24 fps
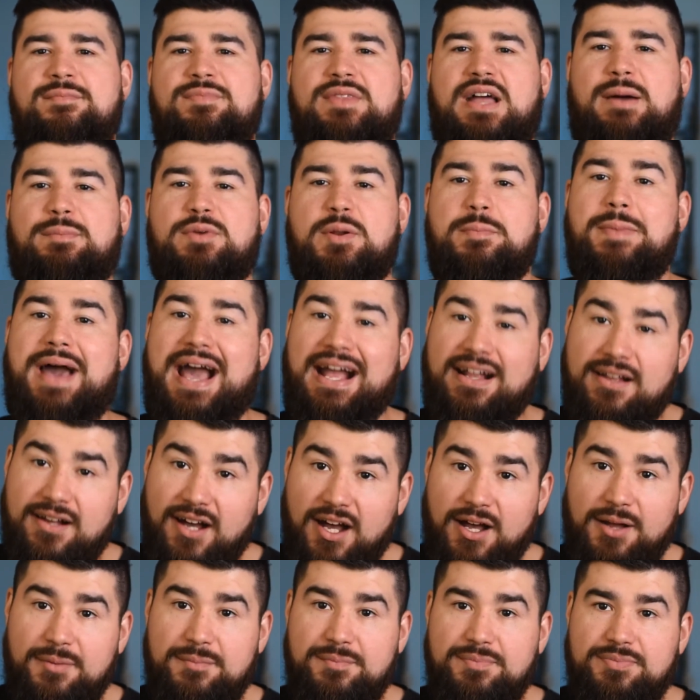I'm going to back
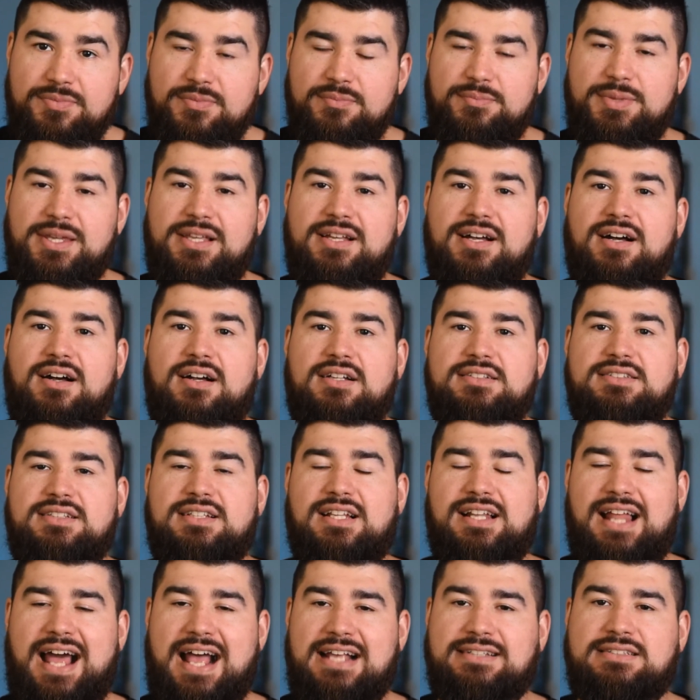up because
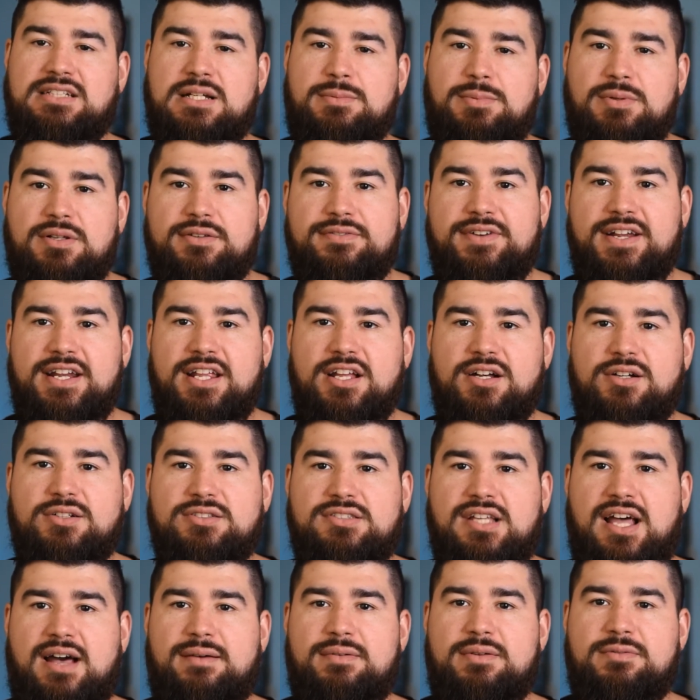the last couple of
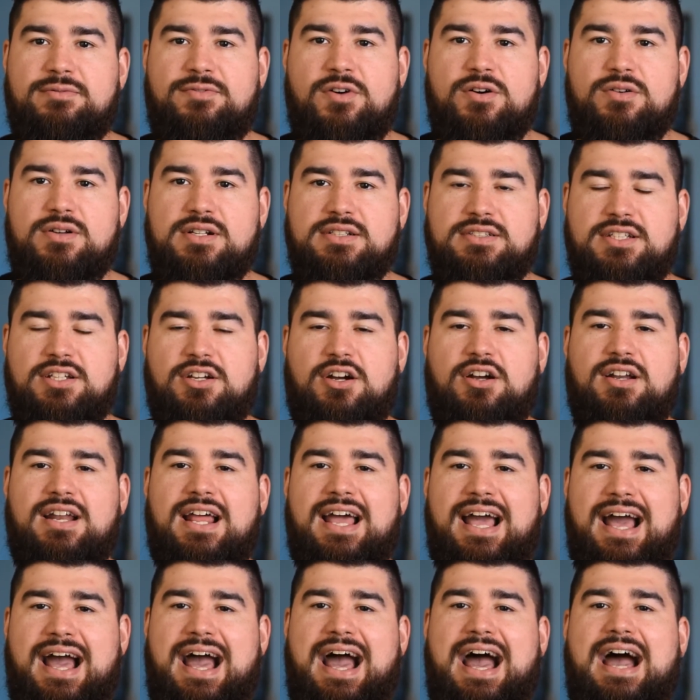videos I've been focusing on
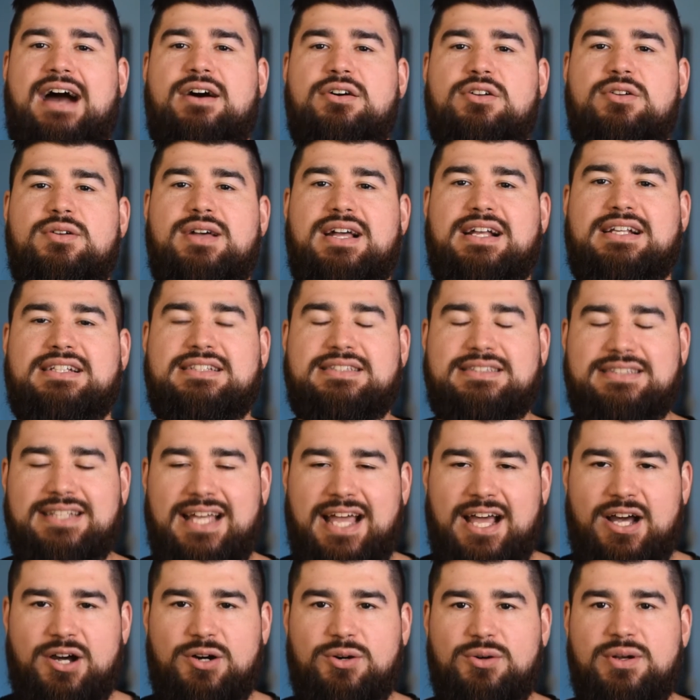how to
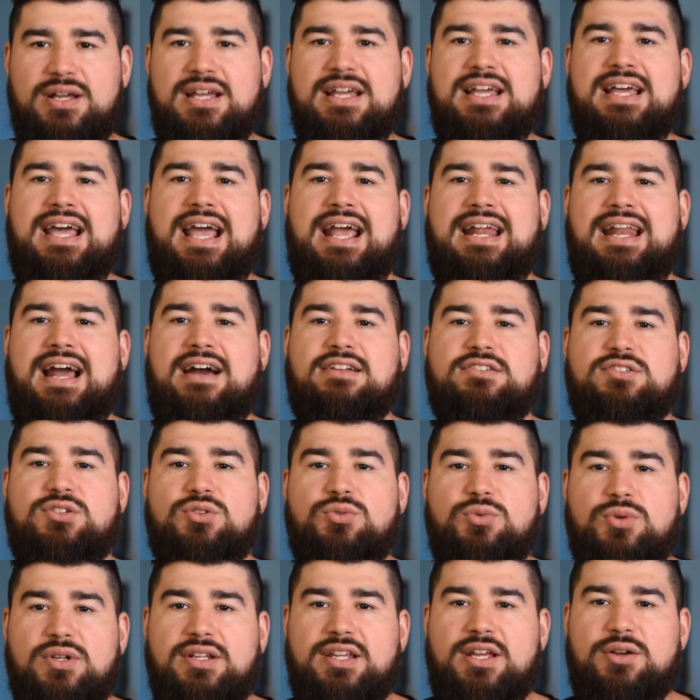excel and how to
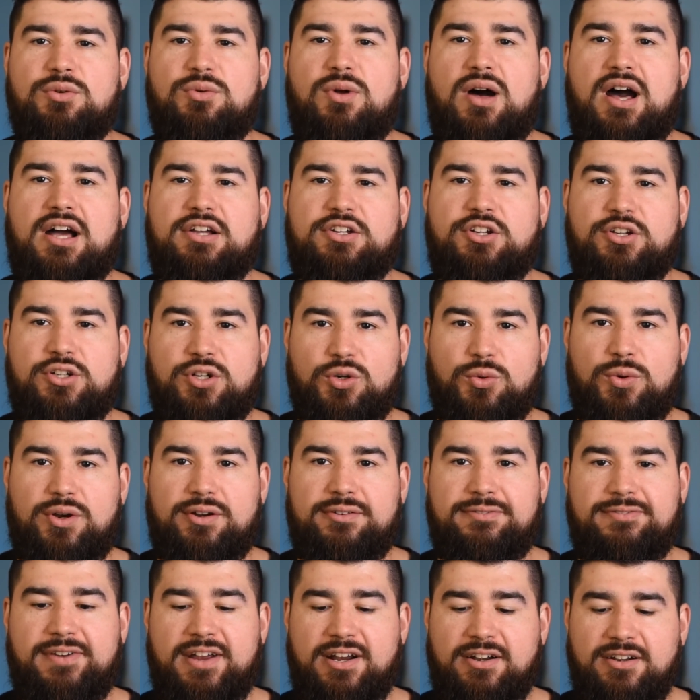really rock your
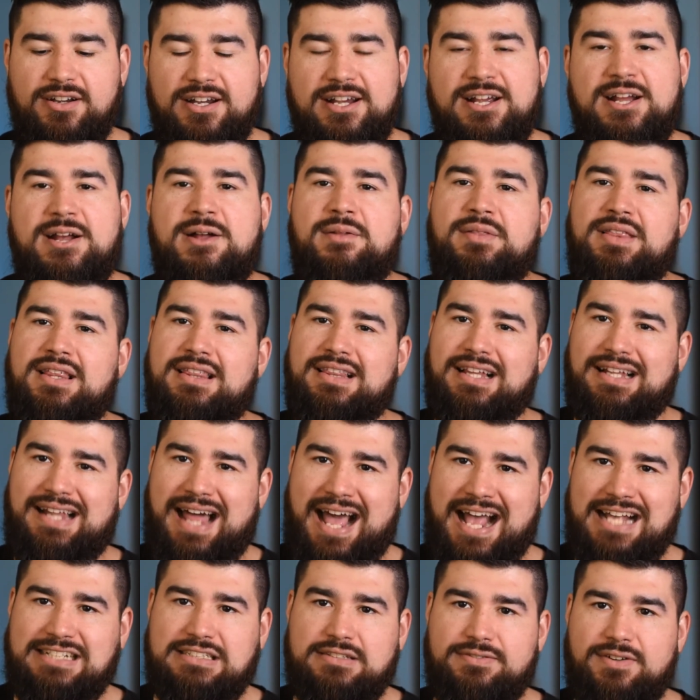career fair. The
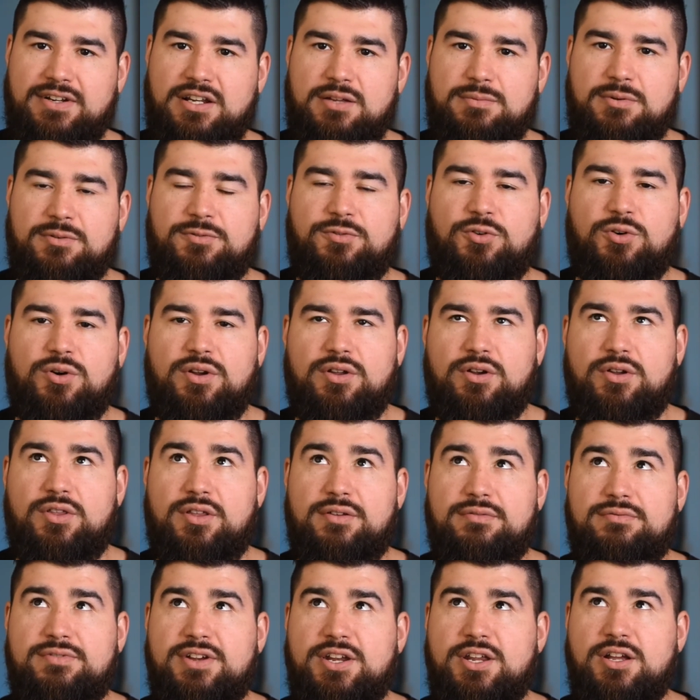last video before, or
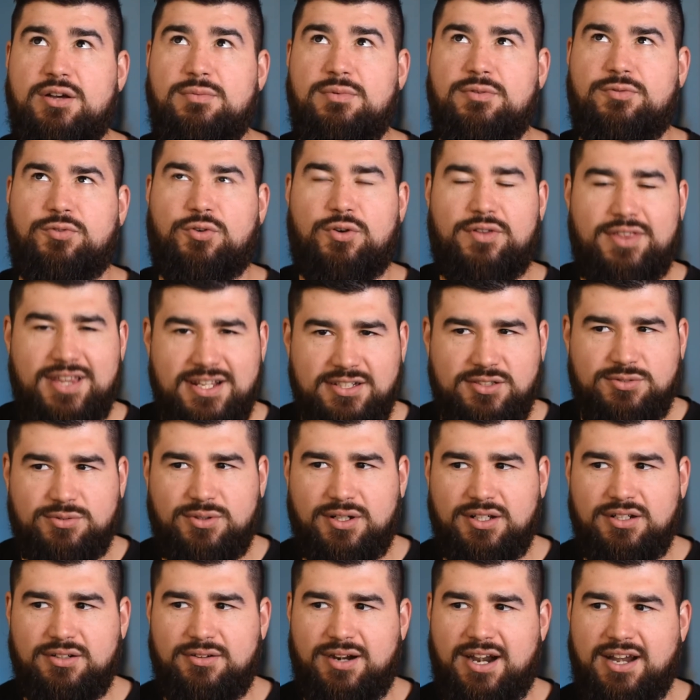the video before this
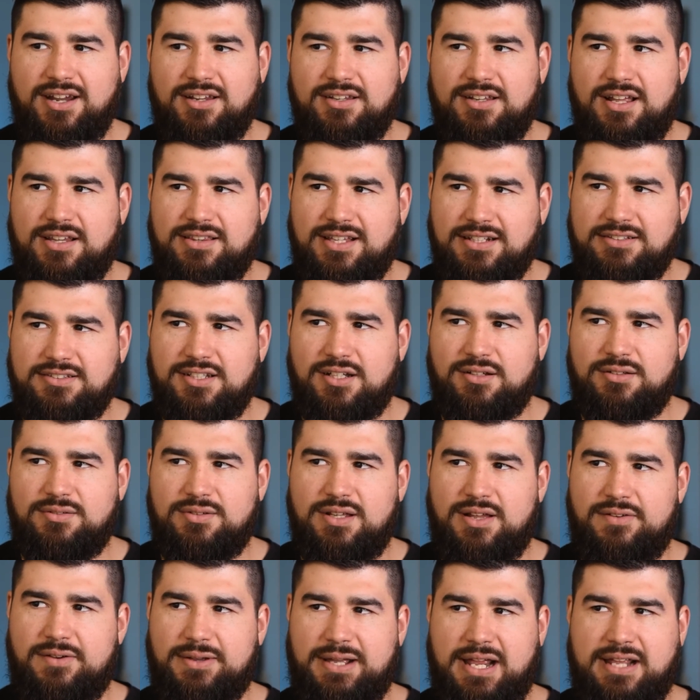one, right? I think so.
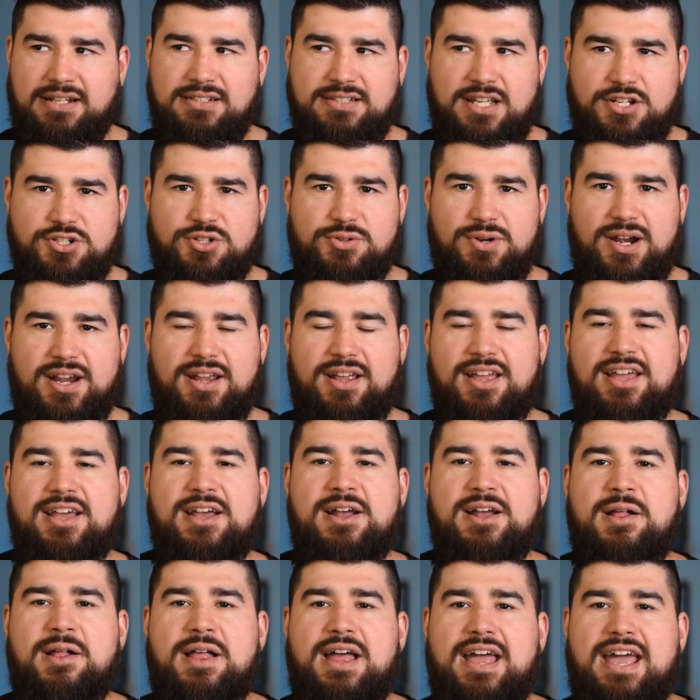I'm getting the schedule right.
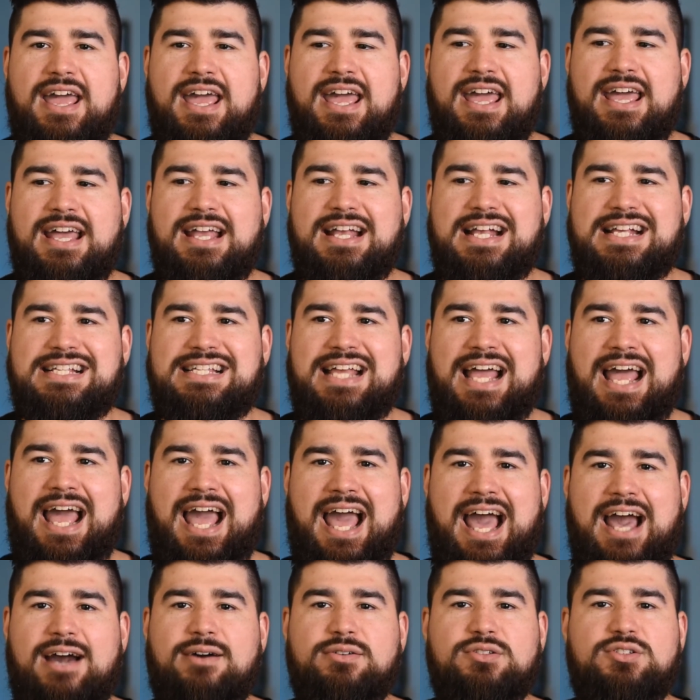Is
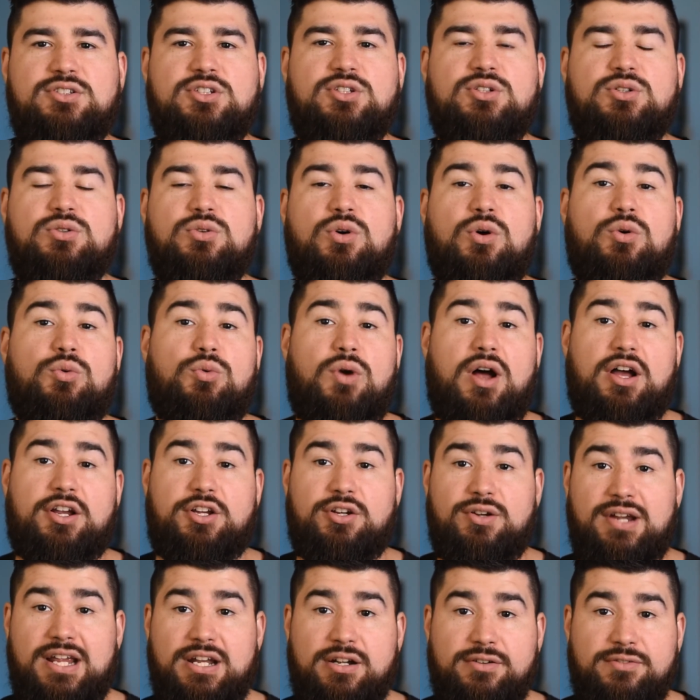how to rock
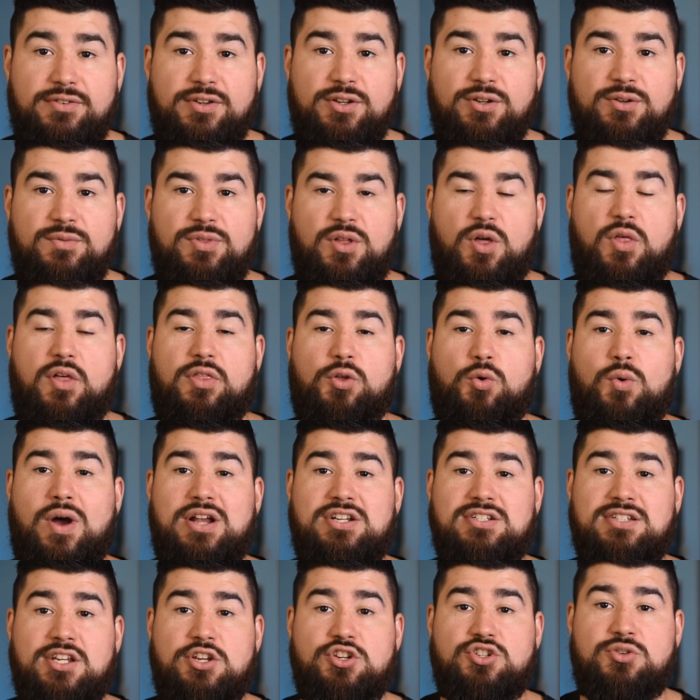your interview, or the
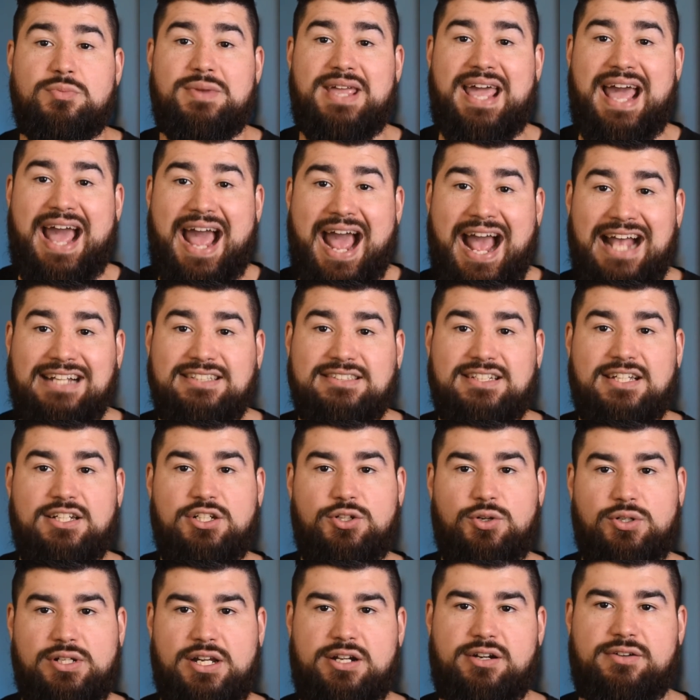questions that you should be asking
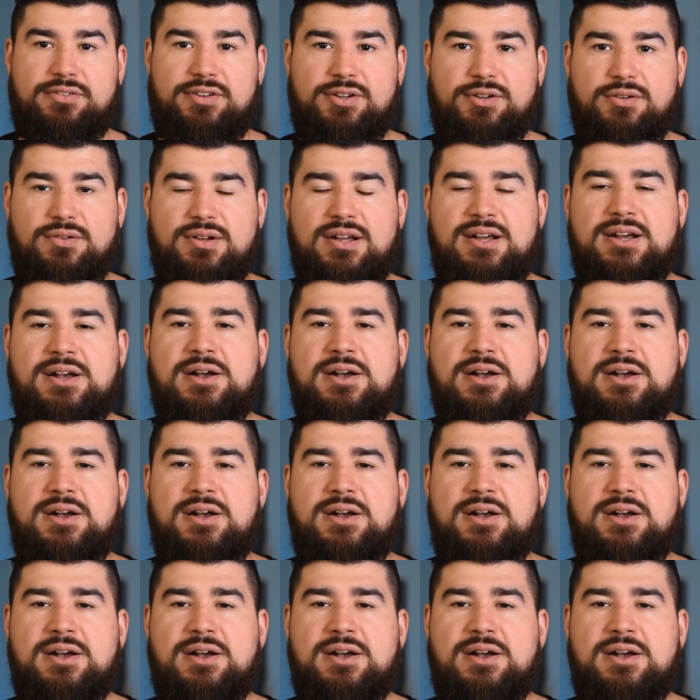to an interview.